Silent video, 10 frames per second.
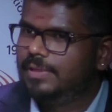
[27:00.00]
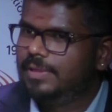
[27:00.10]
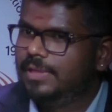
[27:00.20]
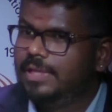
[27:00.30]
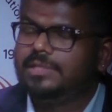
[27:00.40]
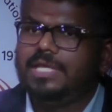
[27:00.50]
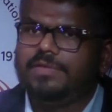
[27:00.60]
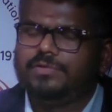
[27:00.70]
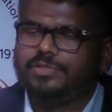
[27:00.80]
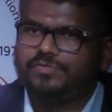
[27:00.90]
in the
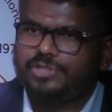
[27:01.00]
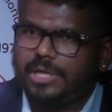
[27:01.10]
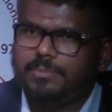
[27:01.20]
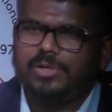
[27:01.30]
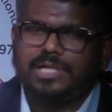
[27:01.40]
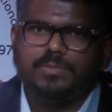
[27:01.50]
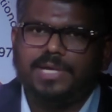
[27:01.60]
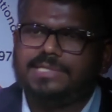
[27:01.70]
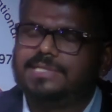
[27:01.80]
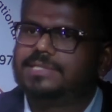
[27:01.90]
event of trouble or
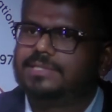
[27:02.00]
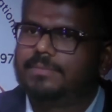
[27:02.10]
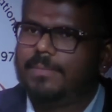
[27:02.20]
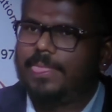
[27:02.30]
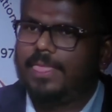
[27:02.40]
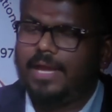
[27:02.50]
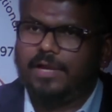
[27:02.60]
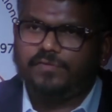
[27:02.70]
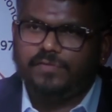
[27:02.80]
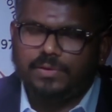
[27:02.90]
otherwise. And
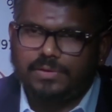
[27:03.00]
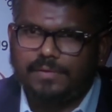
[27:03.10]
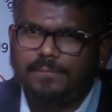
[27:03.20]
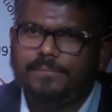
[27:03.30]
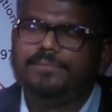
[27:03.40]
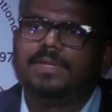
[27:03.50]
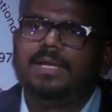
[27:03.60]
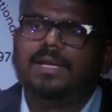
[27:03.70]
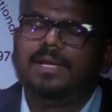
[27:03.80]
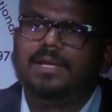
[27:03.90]
4,
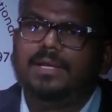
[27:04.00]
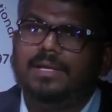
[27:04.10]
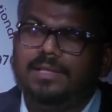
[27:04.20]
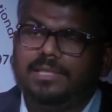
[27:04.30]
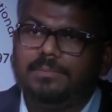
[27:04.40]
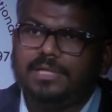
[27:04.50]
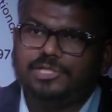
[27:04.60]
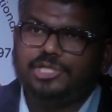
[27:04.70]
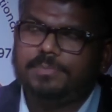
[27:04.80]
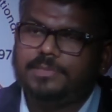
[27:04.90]
the
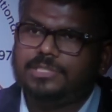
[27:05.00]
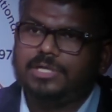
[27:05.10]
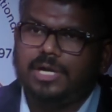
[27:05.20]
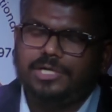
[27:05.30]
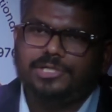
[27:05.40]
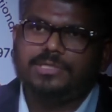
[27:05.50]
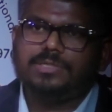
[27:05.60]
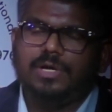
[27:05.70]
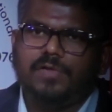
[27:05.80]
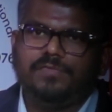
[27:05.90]
mothership is conscious
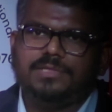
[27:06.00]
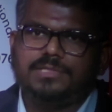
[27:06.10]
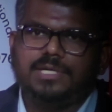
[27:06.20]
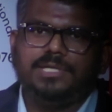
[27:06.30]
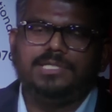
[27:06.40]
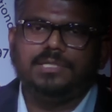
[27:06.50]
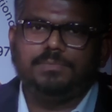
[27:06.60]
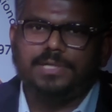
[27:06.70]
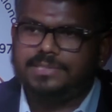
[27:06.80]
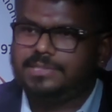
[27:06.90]
of your strategic
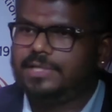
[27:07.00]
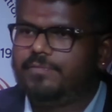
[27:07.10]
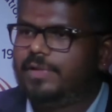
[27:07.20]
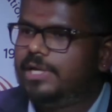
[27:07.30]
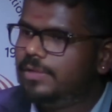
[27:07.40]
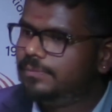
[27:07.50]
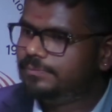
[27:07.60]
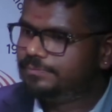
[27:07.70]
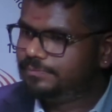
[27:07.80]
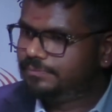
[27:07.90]
presence and value,
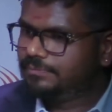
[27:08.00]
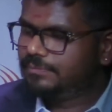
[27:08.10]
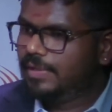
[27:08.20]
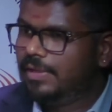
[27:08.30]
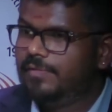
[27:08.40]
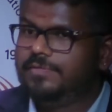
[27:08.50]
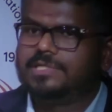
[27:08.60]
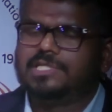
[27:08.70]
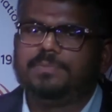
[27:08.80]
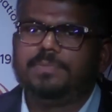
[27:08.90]
which
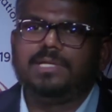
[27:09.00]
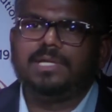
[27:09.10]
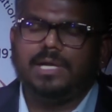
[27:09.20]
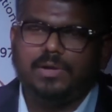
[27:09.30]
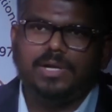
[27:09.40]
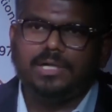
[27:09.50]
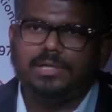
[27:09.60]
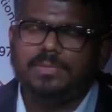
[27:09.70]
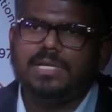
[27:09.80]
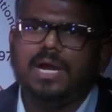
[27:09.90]
has been, according to
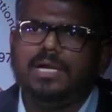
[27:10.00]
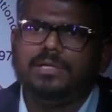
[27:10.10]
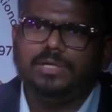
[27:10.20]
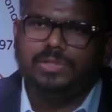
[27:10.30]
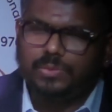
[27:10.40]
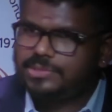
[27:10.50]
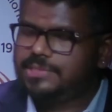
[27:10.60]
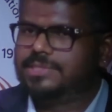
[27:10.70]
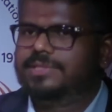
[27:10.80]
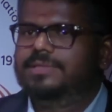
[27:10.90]
me,
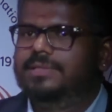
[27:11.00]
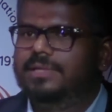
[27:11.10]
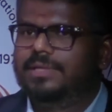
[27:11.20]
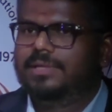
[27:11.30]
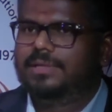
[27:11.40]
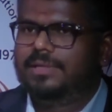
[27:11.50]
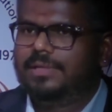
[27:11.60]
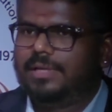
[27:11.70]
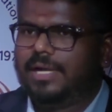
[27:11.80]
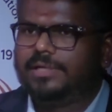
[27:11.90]
underused
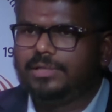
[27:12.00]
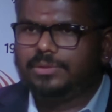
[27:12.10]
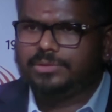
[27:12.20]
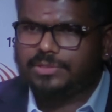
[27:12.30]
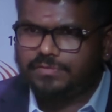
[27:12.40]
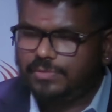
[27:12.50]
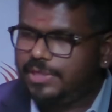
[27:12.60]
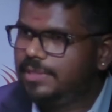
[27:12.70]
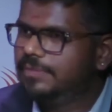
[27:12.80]
until 2014.